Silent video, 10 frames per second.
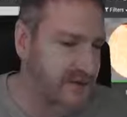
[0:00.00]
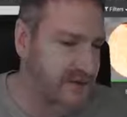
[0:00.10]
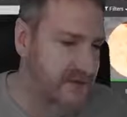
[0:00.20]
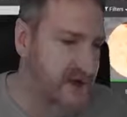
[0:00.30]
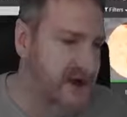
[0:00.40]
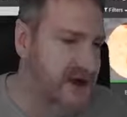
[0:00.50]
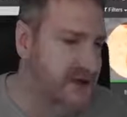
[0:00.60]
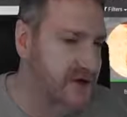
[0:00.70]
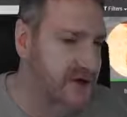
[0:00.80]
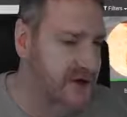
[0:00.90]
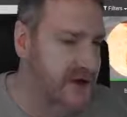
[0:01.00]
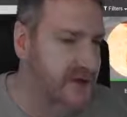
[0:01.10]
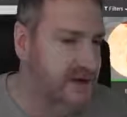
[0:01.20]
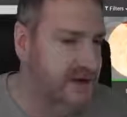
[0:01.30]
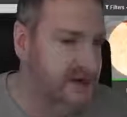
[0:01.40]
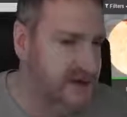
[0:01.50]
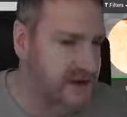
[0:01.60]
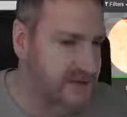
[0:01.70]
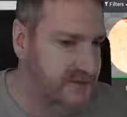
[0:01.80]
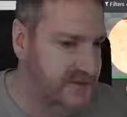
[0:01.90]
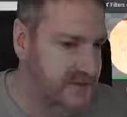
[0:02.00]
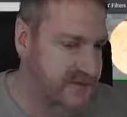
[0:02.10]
if you're working in a group of people and you